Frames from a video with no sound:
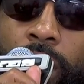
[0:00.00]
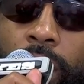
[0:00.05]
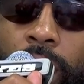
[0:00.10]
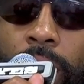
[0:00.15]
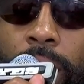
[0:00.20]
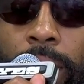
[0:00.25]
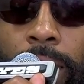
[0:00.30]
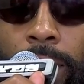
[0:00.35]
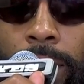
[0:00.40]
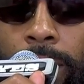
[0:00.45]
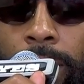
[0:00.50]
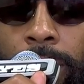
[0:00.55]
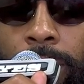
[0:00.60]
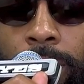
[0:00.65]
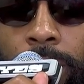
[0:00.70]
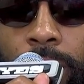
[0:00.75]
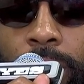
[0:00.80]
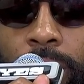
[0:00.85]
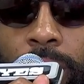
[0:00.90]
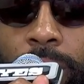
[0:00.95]
uh,
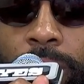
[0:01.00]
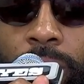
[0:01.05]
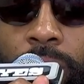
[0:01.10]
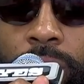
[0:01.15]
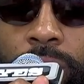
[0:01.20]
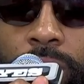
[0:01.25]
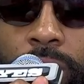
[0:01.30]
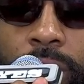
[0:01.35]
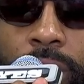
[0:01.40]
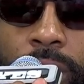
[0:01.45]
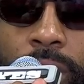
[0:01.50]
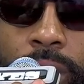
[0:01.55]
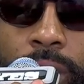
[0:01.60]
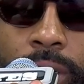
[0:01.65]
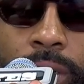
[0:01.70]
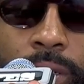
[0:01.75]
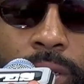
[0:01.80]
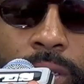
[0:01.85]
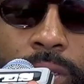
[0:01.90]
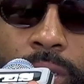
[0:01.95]
it, it feels good,
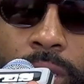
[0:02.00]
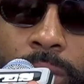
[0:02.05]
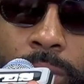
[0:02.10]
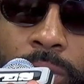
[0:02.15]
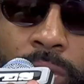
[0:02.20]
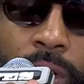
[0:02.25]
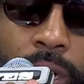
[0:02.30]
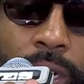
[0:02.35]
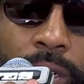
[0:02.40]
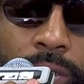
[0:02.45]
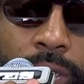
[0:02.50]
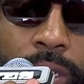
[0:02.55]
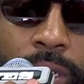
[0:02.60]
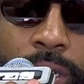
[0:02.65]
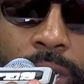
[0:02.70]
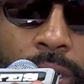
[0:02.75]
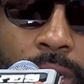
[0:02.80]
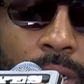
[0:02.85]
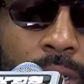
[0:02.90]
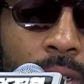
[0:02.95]
the team morale's
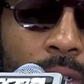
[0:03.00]
good,